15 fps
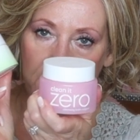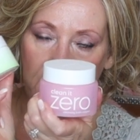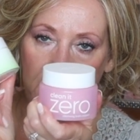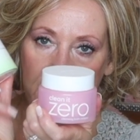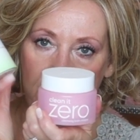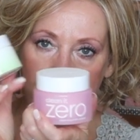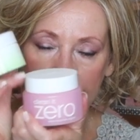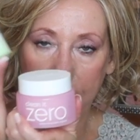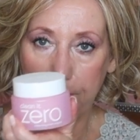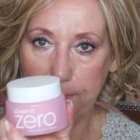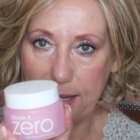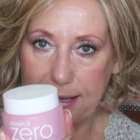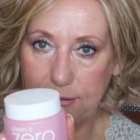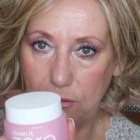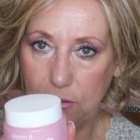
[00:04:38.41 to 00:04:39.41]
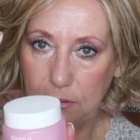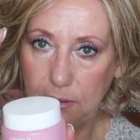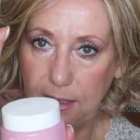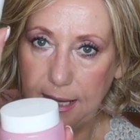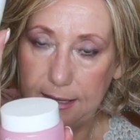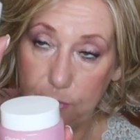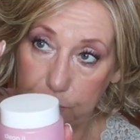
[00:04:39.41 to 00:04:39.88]
if not
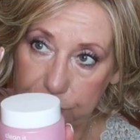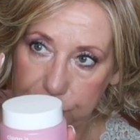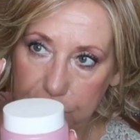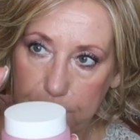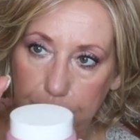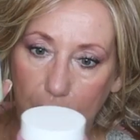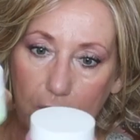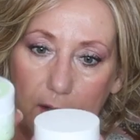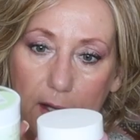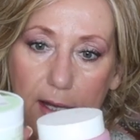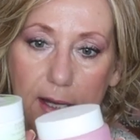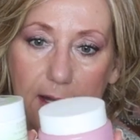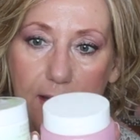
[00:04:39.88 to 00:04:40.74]
better, and it was cheaper.